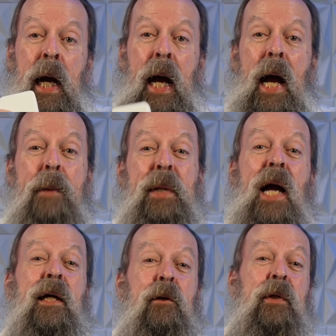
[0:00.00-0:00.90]
I'm
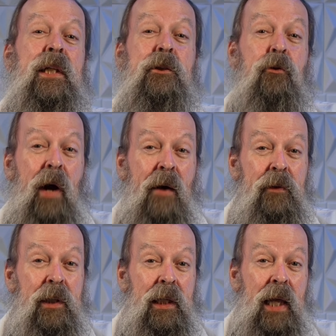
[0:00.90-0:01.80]
not going to really
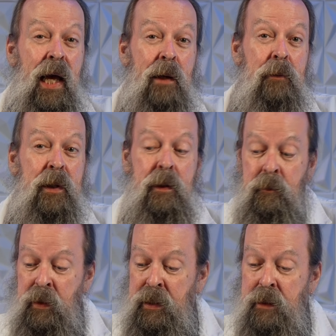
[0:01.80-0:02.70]
travel a lot with,
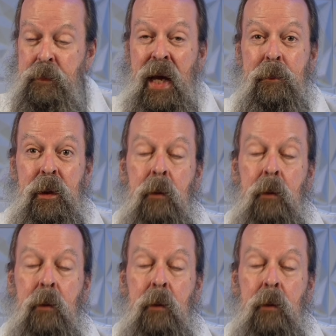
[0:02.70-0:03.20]
with this MacBook.